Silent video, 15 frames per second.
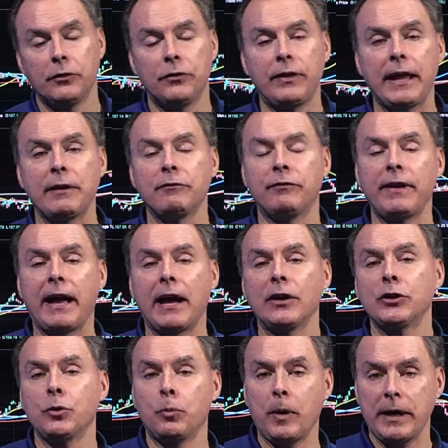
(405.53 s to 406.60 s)
than
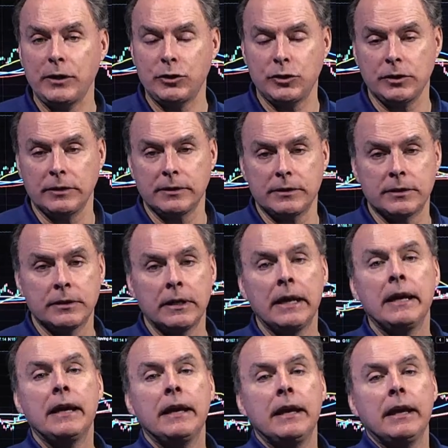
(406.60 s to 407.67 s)
valuations.
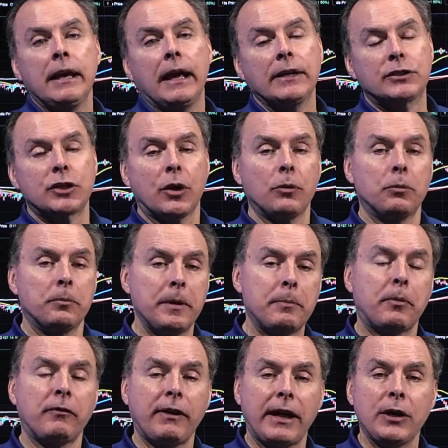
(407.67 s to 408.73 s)
And so
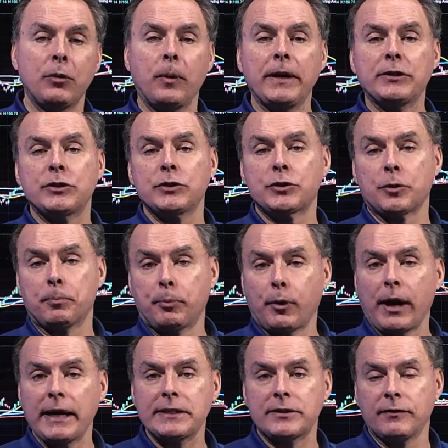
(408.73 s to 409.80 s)
remember, valuations are
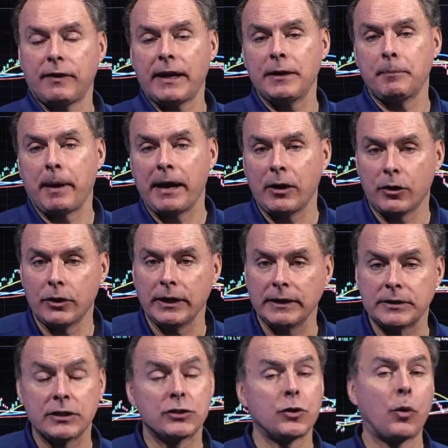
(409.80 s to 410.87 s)
price divided by
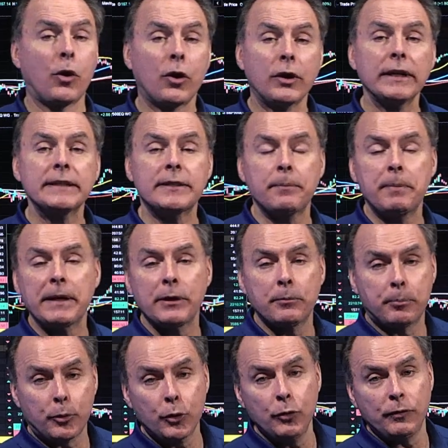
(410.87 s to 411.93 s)
earnings. And so earnings have been
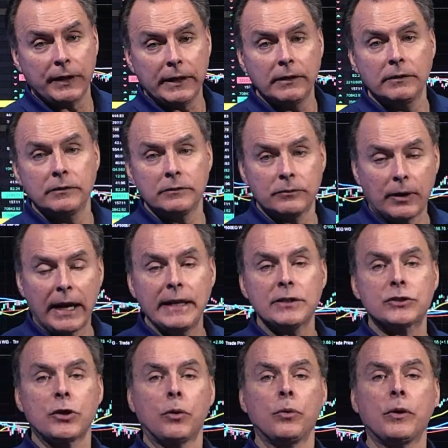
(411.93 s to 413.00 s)
improving,
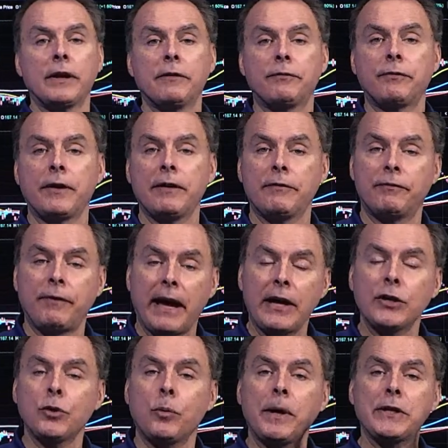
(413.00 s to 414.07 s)
right? So if
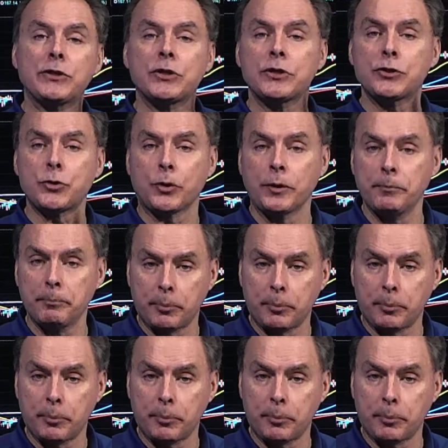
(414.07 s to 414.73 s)
earnings